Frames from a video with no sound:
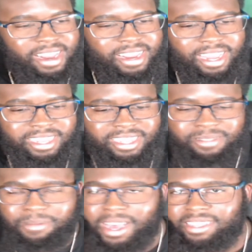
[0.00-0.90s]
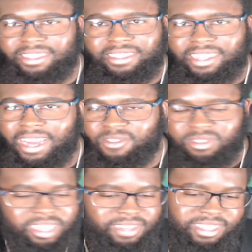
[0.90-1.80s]
And then like, just imagine
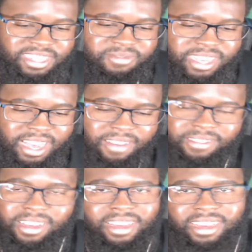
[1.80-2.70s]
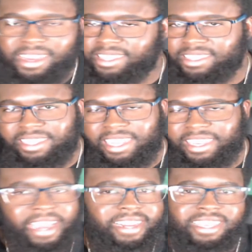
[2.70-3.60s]
Kyrie leaves, then we have, then
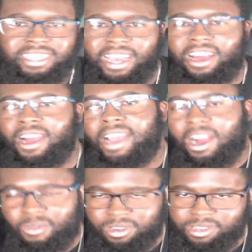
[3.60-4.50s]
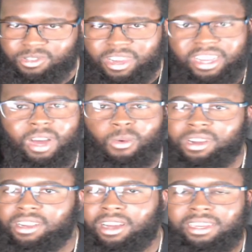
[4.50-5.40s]
KD's like, all right, I want to trade. Now
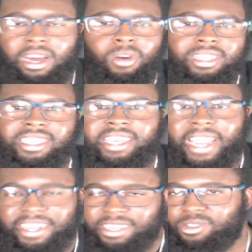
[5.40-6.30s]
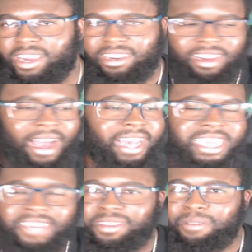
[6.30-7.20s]
what does the KD trade look like? I
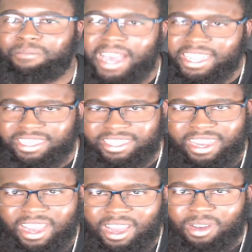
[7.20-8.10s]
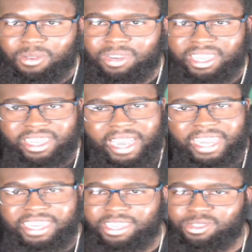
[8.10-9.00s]
can't even imagine what a
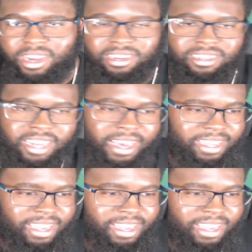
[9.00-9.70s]
KD trade look like.